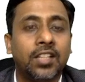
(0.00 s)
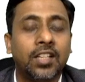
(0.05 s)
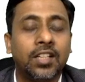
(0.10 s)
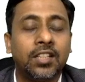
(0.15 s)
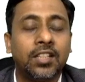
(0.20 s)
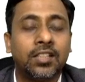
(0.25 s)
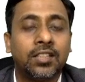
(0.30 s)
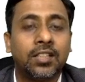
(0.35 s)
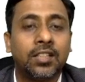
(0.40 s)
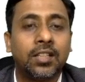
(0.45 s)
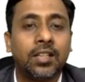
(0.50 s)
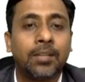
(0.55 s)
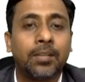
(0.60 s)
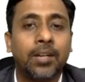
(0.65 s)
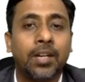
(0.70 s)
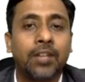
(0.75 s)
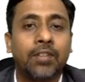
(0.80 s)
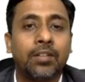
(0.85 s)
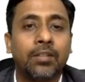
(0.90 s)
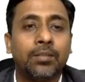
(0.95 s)
else
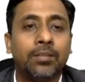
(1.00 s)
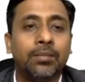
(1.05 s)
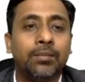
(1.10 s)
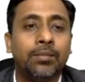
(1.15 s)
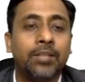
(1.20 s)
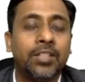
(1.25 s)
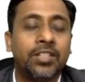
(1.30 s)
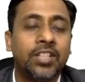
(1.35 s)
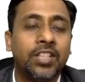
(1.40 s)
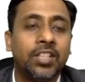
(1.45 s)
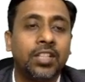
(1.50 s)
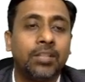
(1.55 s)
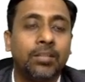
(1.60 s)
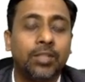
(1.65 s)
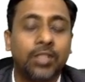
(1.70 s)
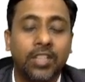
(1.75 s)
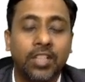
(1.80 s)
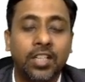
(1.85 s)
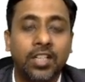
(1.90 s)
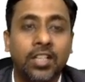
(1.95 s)
apart from mentioning the
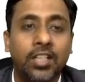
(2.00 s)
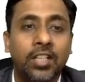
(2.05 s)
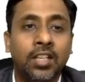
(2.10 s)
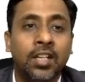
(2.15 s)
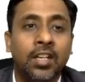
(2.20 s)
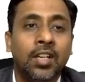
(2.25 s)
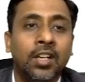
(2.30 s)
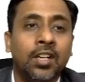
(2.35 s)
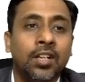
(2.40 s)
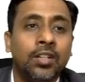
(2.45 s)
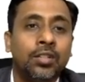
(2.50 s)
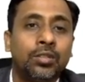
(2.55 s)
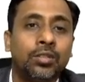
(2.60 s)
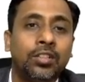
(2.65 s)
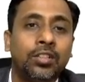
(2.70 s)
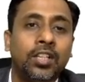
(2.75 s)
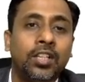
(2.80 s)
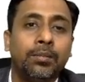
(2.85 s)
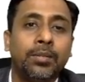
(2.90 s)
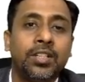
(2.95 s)
motility.
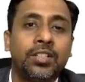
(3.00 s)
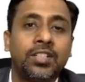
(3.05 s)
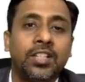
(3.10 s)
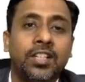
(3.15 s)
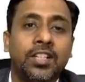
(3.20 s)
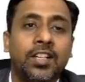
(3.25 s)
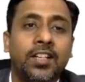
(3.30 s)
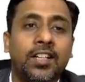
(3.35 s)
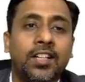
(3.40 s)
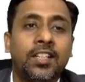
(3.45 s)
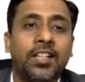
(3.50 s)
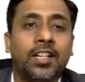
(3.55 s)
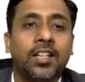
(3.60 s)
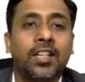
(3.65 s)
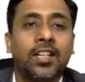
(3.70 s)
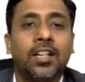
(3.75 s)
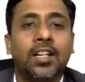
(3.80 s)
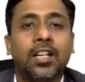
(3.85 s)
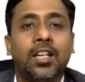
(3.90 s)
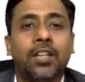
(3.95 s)
So they mentioned directly that
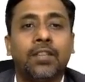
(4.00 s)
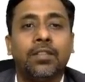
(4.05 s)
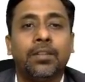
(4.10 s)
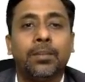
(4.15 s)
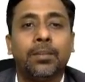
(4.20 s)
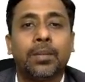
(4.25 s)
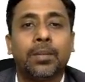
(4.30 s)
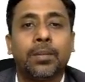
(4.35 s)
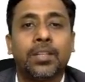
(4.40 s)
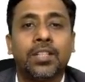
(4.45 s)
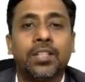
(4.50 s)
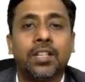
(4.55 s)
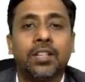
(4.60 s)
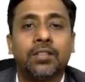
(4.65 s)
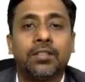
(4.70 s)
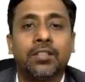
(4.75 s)
the elderly female presented